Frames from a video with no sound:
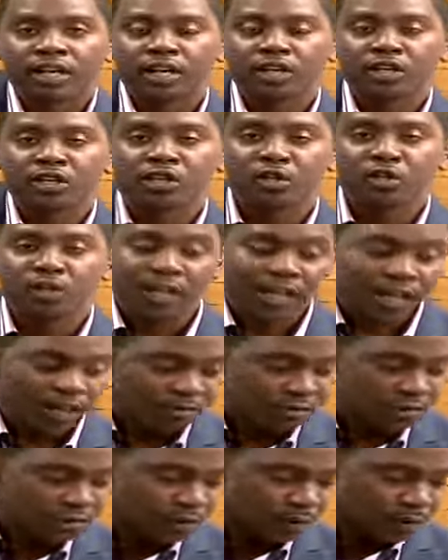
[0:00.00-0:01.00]
You know, life
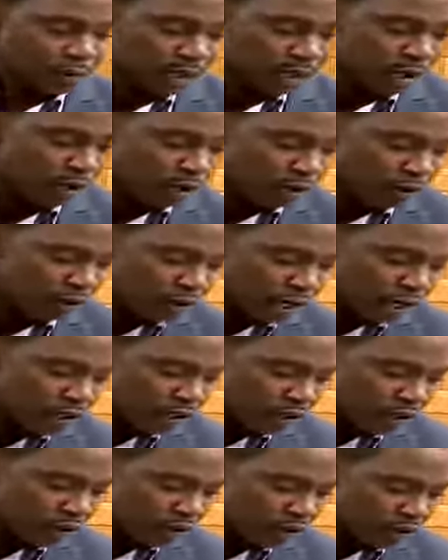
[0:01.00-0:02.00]
has a way of
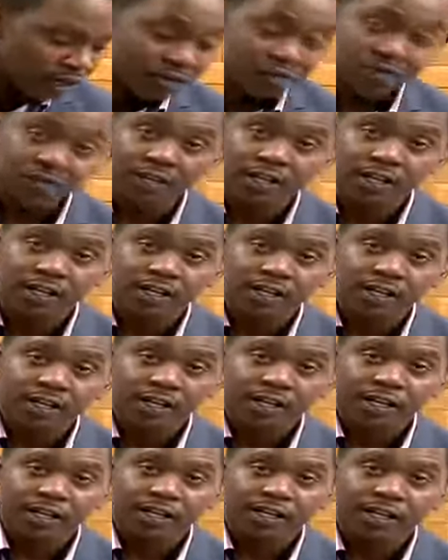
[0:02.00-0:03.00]
handing you unfair
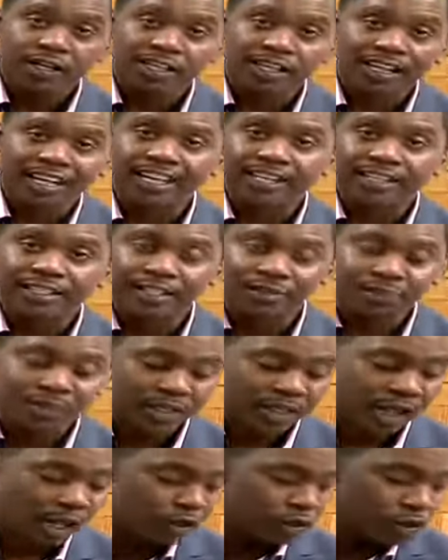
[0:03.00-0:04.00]
cards, but
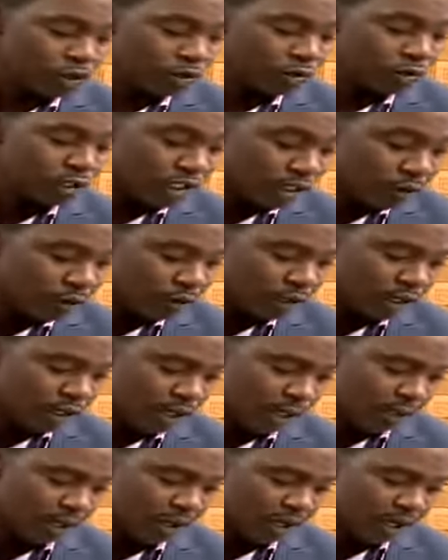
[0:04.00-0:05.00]
how do you deal with
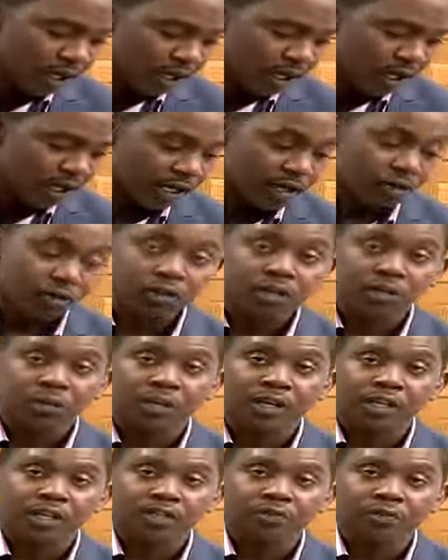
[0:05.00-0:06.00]
them? And Dr.
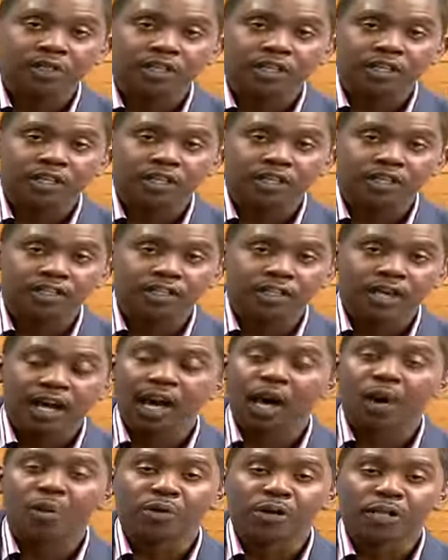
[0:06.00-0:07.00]
Wale has been telling us
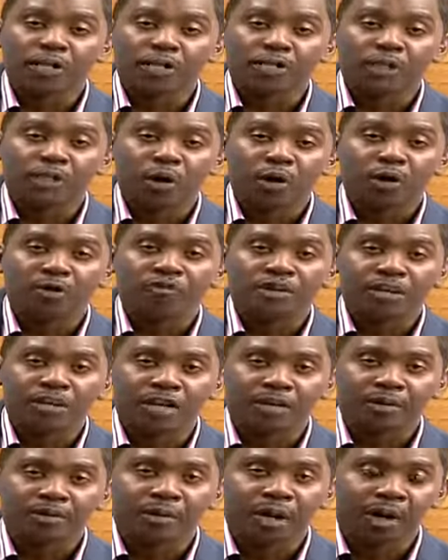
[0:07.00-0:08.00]
how we can
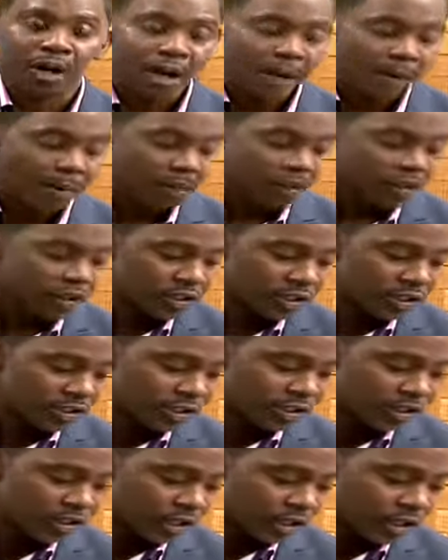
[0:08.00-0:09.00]
overcome
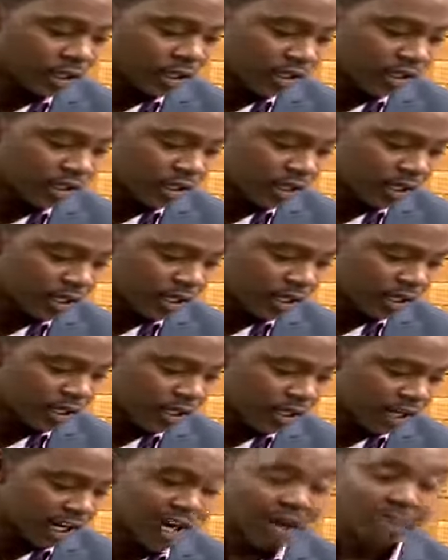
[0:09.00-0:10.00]
pressures that
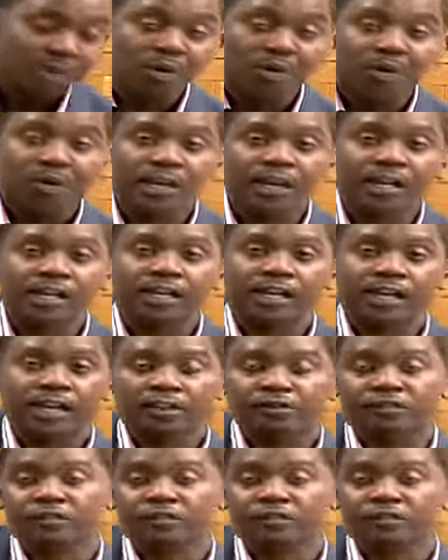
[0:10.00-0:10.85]
come away in life.